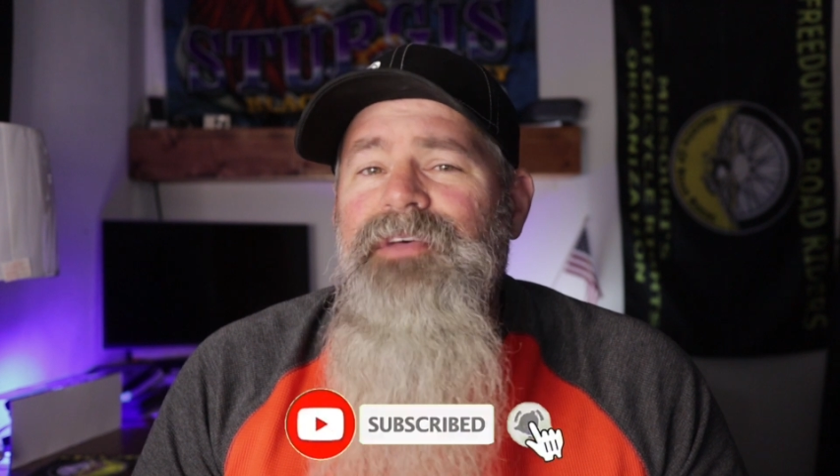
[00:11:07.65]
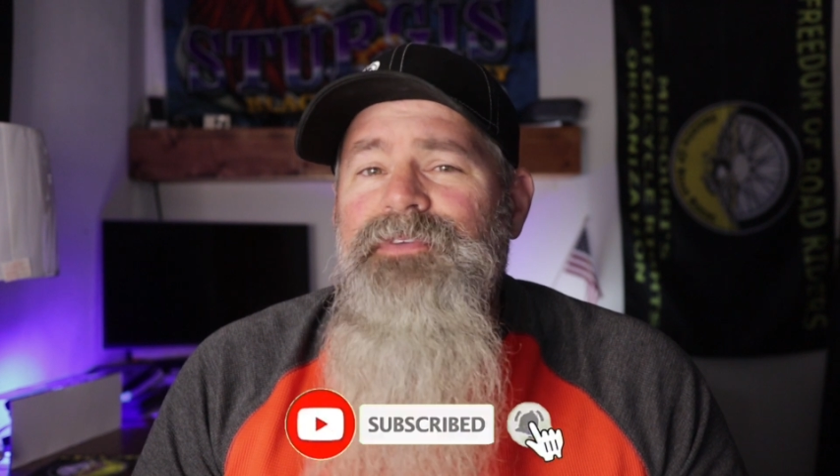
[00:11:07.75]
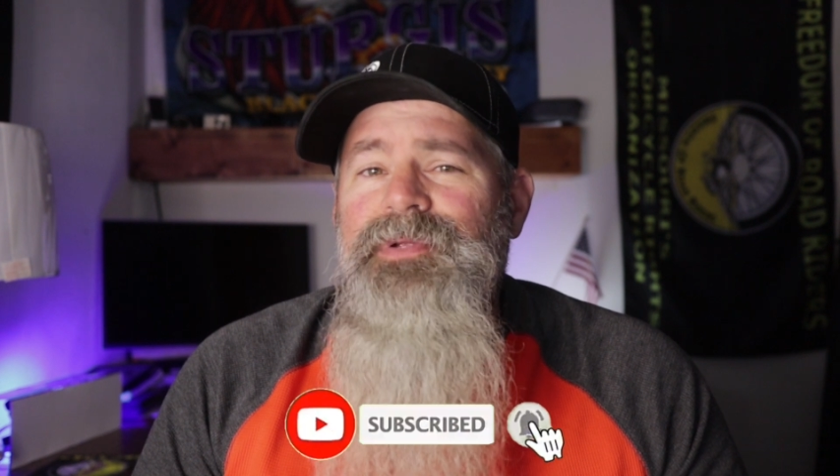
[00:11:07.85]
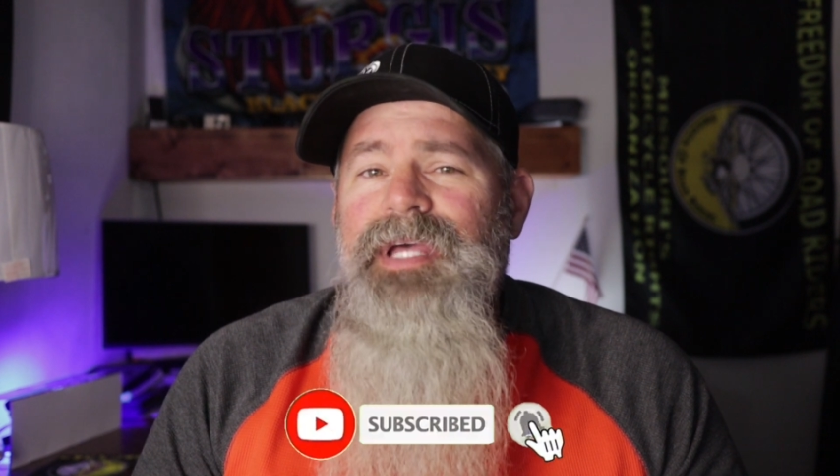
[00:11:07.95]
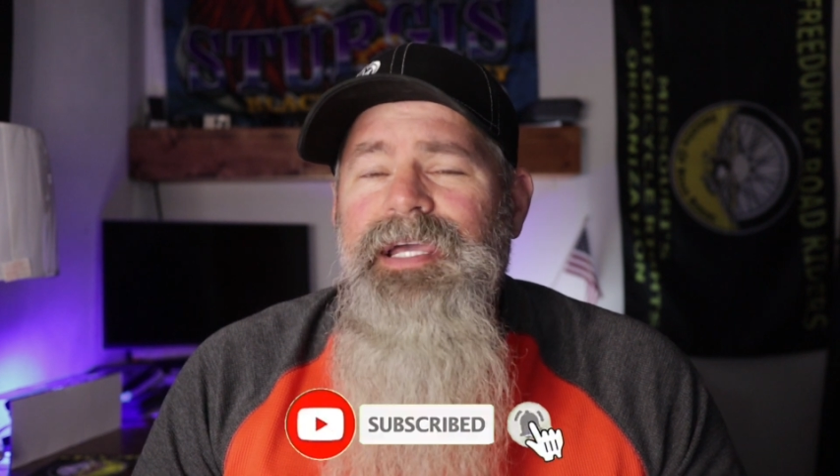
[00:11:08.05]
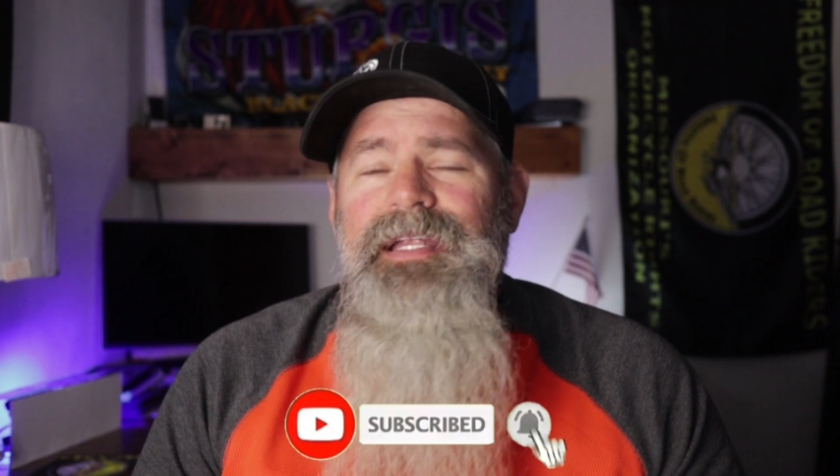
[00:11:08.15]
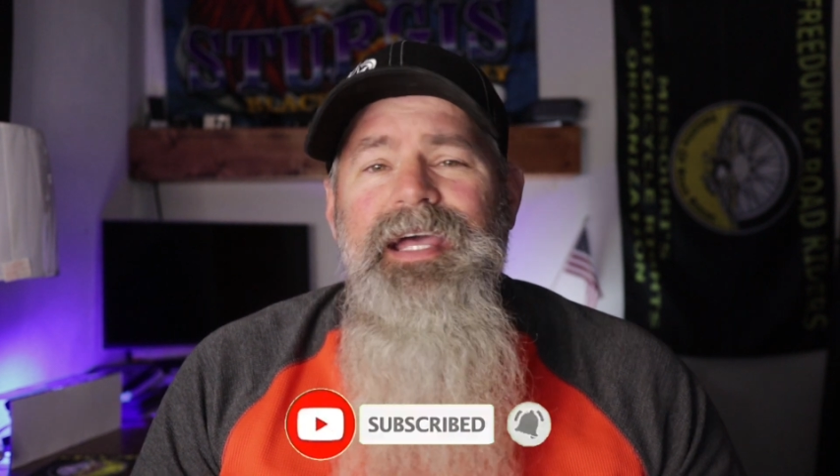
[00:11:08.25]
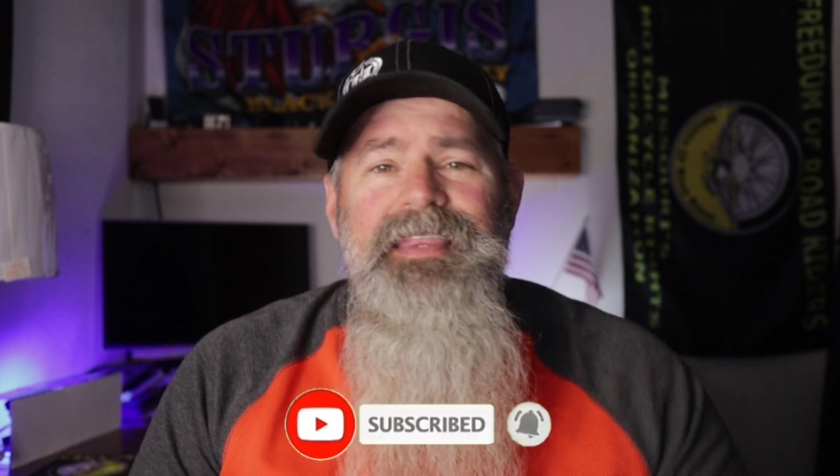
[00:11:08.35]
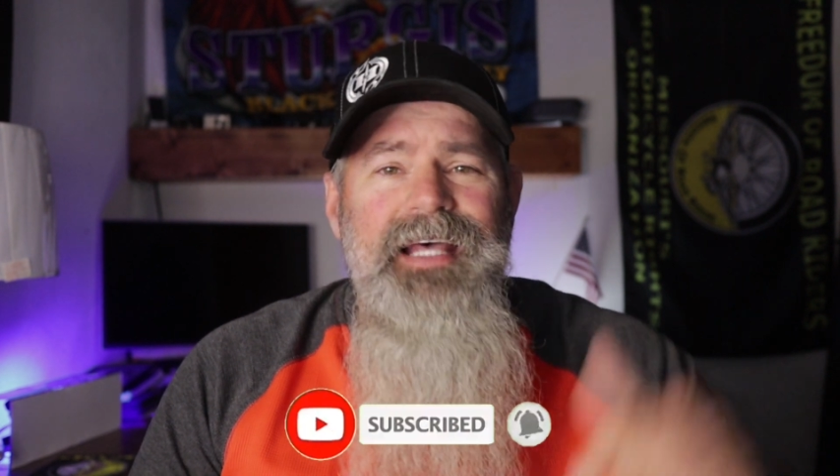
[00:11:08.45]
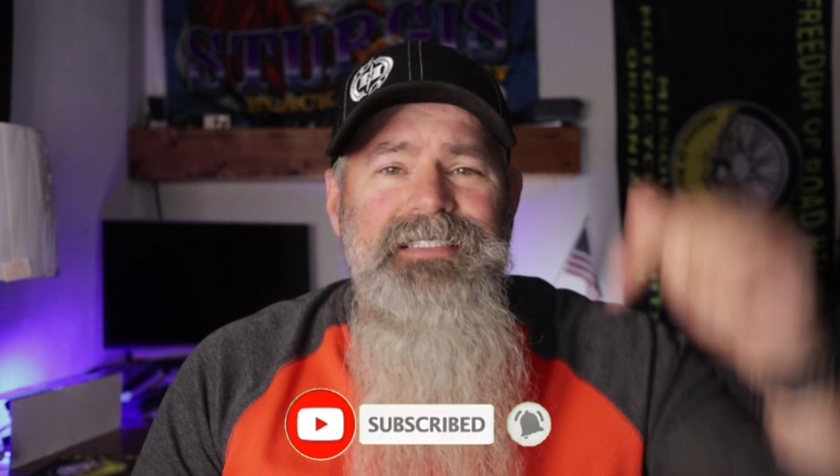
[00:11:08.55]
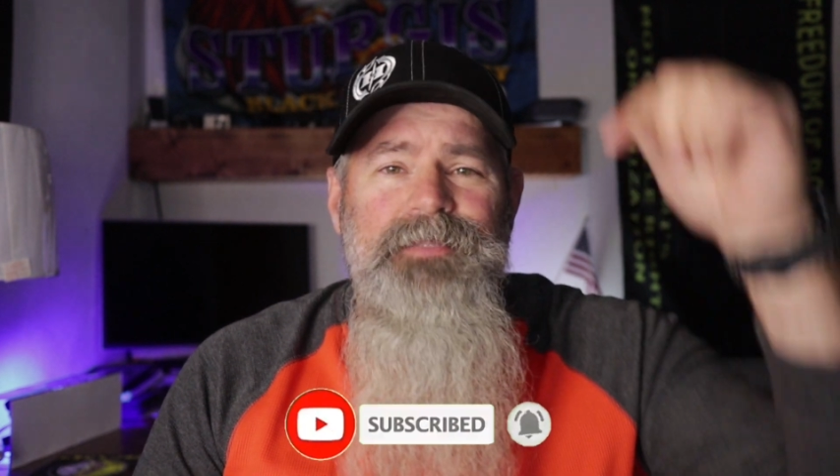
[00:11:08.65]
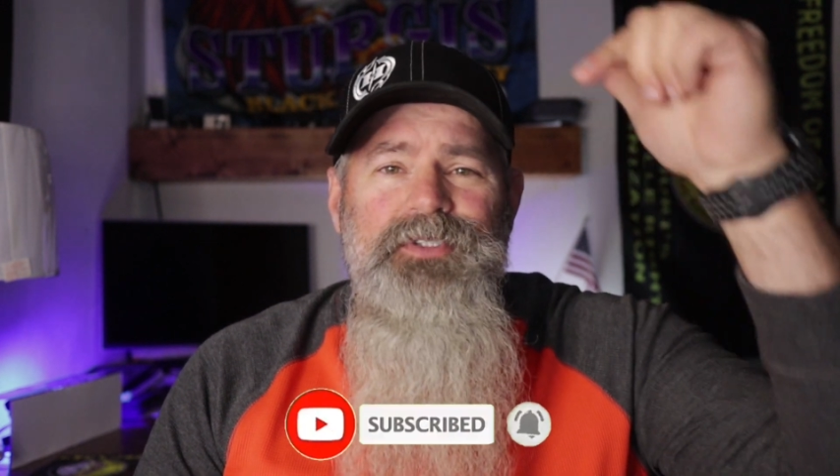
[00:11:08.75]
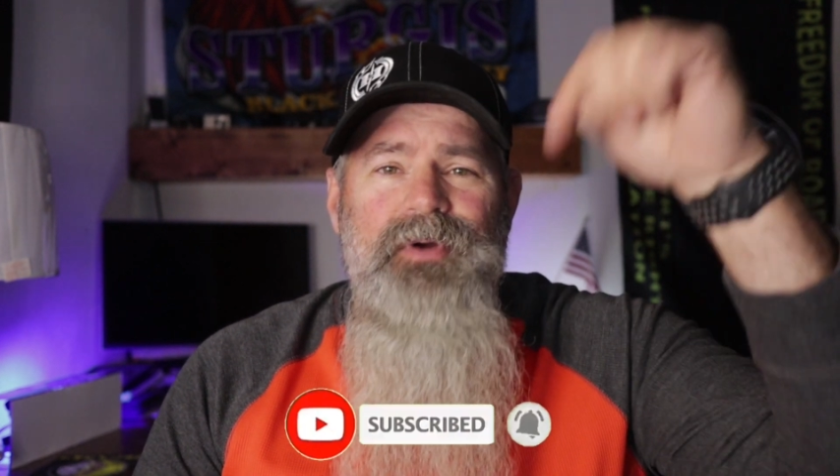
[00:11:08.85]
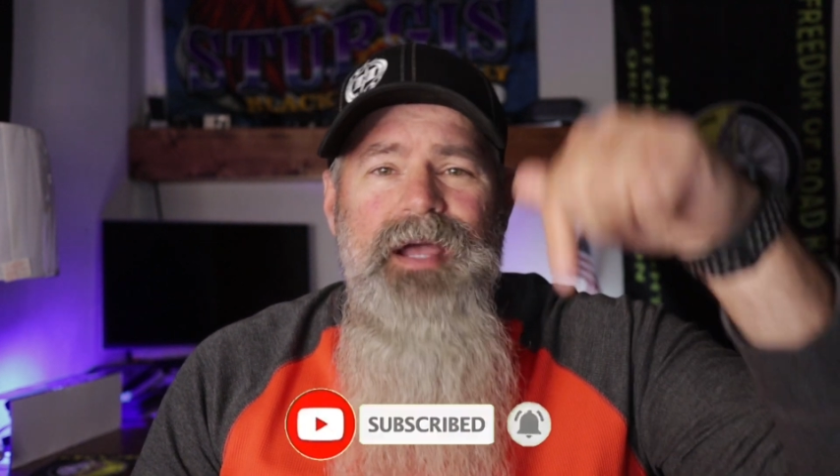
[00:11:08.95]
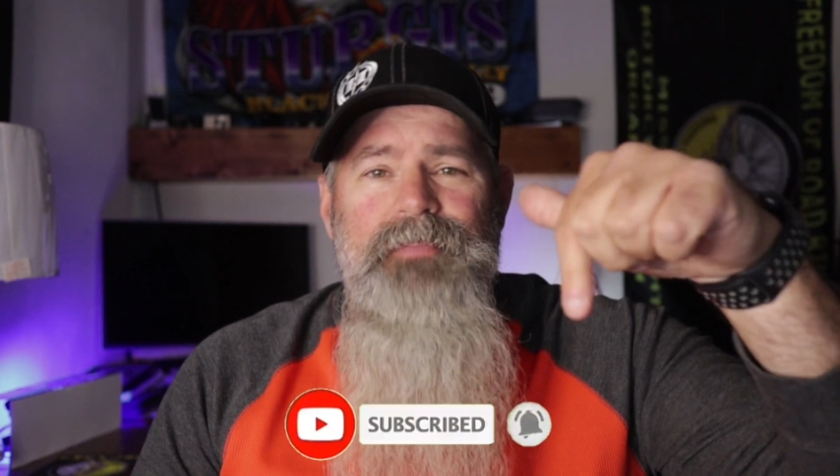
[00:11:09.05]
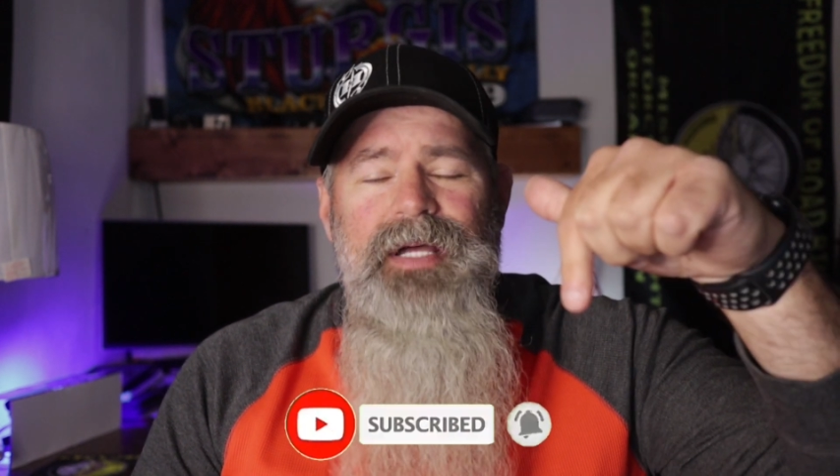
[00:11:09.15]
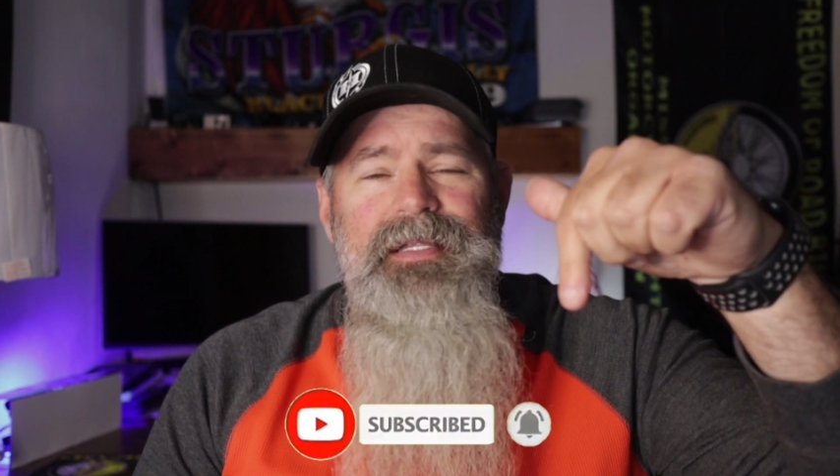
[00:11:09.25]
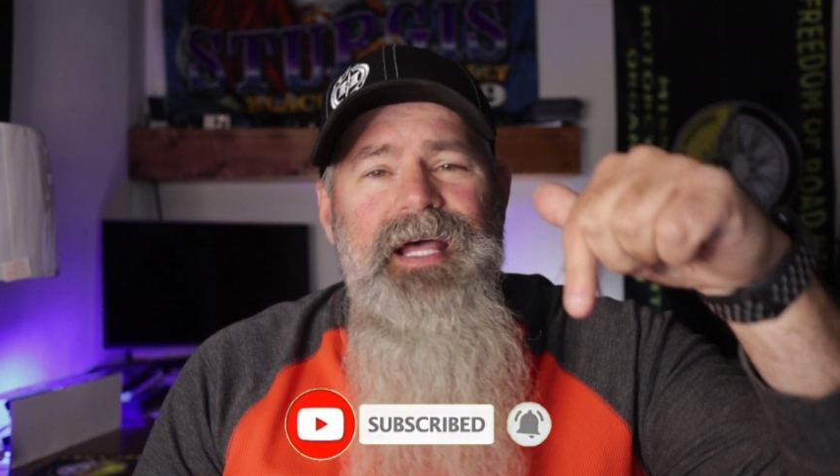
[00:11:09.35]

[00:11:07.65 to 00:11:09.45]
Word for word: And if you dig it, hit that subscribe button